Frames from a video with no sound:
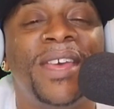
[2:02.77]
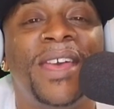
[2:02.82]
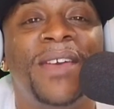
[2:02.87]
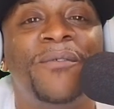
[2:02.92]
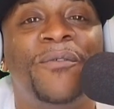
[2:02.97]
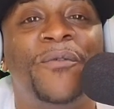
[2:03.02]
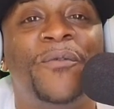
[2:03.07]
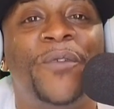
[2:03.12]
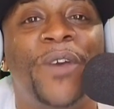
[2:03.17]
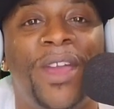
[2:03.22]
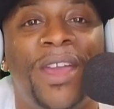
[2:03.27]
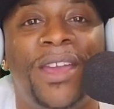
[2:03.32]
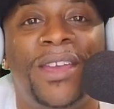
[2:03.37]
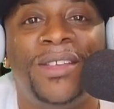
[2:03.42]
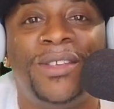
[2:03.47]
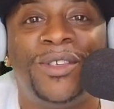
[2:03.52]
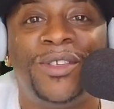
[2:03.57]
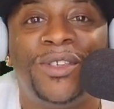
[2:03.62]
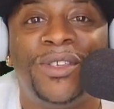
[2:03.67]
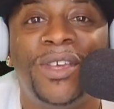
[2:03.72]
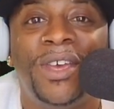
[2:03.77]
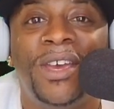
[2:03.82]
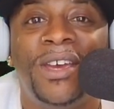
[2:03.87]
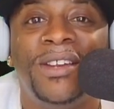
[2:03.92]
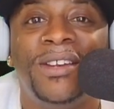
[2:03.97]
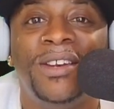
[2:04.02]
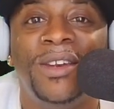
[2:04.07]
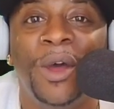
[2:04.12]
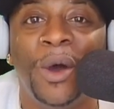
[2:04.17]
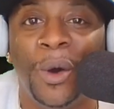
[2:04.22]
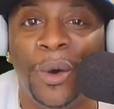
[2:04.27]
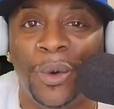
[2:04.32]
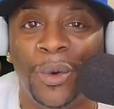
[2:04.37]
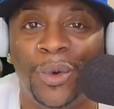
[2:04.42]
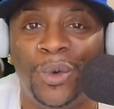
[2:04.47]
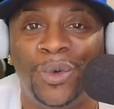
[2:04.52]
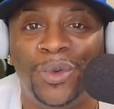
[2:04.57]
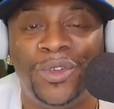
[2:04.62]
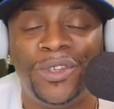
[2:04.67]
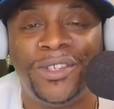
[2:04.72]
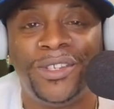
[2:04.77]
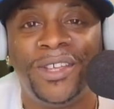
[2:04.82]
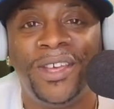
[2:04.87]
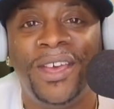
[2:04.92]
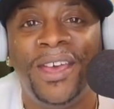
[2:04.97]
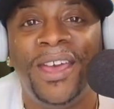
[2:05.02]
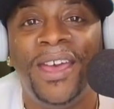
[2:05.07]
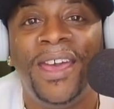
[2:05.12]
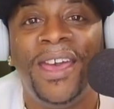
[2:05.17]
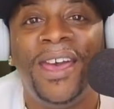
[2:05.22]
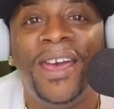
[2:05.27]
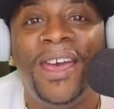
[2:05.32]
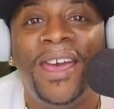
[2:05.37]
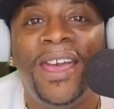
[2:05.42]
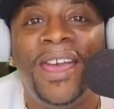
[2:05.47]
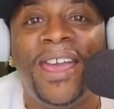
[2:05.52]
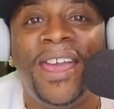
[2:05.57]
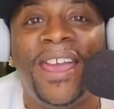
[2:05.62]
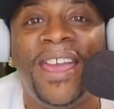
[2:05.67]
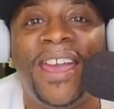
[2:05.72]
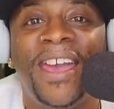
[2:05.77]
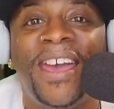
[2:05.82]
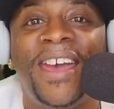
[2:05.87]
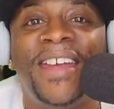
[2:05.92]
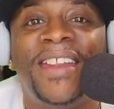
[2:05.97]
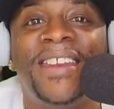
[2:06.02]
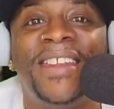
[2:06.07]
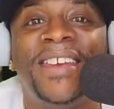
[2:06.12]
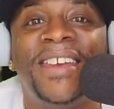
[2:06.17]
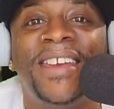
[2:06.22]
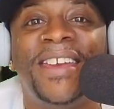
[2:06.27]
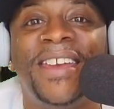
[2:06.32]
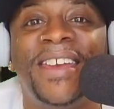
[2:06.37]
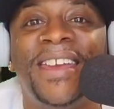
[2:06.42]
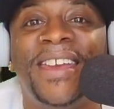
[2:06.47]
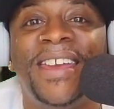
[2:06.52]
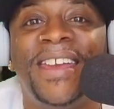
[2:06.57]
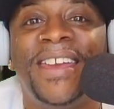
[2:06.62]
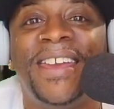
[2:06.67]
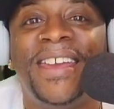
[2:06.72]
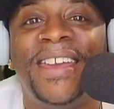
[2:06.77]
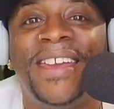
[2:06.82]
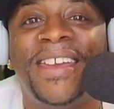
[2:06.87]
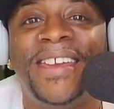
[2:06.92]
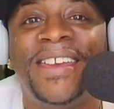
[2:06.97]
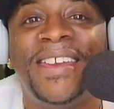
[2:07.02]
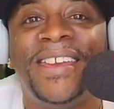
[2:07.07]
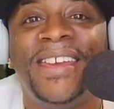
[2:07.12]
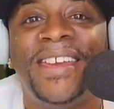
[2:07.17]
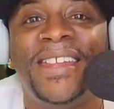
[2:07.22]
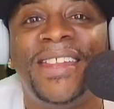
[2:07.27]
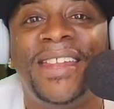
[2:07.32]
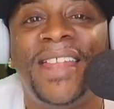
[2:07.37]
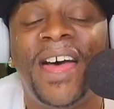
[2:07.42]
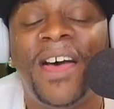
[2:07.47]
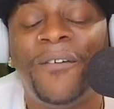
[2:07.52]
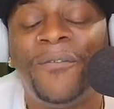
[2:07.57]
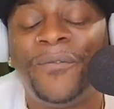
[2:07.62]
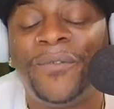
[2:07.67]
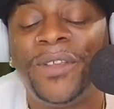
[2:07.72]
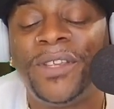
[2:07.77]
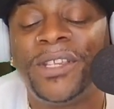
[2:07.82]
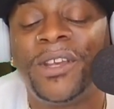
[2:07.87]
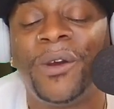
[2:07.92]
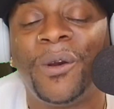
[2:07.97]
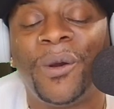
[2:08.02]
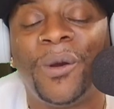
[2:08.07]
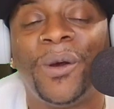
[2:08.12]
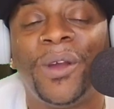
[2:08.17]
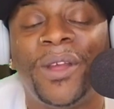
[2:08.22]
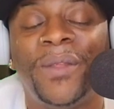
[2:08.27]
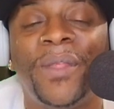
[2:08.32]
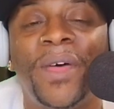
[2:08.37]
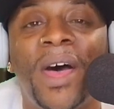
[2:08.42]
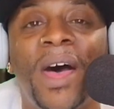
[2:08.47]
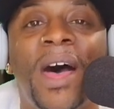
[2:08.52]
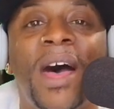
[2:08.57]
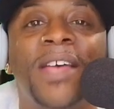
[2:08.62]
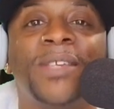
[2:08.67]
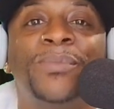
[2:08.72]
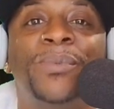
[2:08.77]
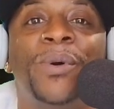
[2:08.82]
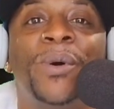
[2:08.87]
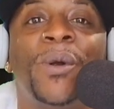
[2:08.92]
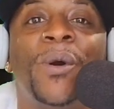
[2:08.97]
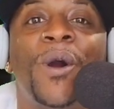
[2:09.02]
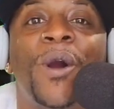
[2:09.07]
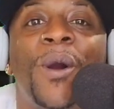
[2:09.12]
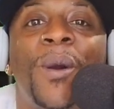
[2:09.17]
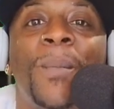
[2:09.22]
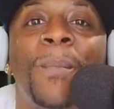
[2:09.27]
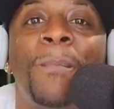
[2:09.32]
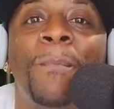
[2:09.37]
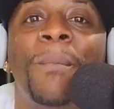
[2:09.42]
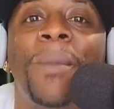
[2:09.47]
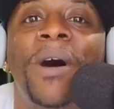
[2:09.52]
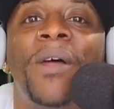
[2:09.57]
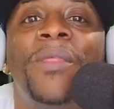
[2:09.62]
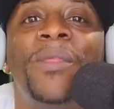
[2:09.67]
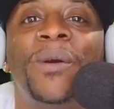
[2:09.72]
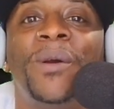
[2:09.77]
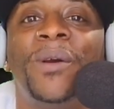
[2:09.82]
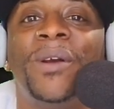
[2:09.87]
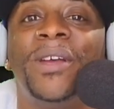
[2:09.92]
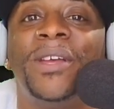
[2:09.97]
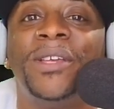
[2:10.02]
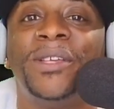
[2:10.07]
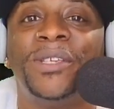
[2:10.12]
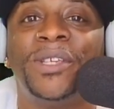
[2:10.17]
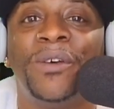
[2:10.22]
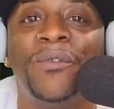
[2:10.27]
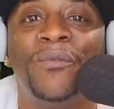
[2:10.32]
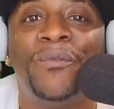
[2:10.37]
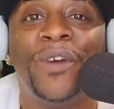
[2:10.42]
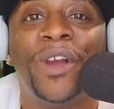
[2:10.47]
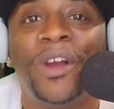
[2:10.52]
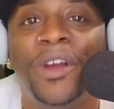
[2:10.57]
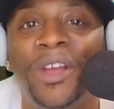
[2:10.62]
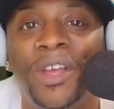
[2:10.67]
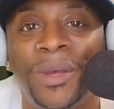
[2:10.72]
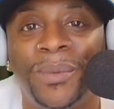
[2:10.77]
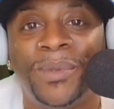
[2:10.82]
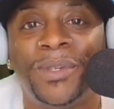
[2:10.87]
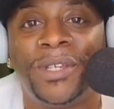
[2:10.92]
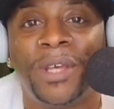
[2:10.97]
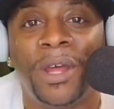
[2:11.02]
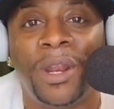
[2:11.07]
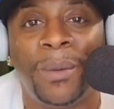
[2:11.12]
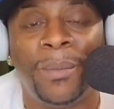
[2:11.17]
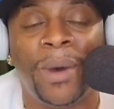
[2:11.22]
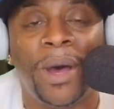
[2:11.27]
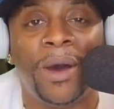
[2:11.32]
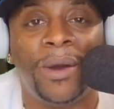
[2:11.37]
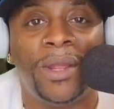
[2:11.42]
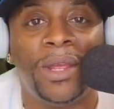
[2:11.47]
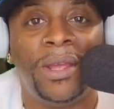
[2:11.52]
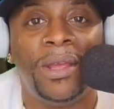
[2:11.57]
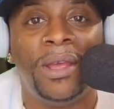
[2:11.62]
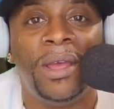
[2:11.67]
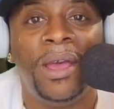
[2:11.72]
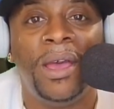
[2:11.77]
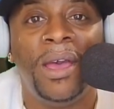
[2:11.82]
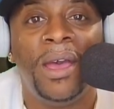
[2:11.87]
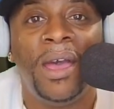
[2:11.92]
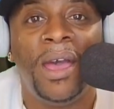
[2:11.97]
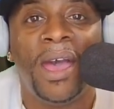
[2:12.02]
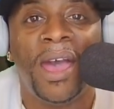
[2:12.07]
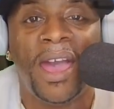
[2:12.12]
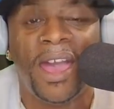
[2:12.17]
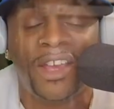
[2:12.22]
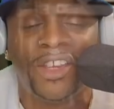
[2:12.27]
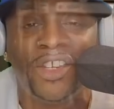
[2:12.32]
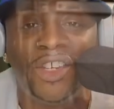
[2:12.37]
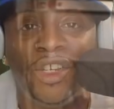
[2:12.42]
face, nose, and left this girl in the hospital. Her mother is very upset about it, as she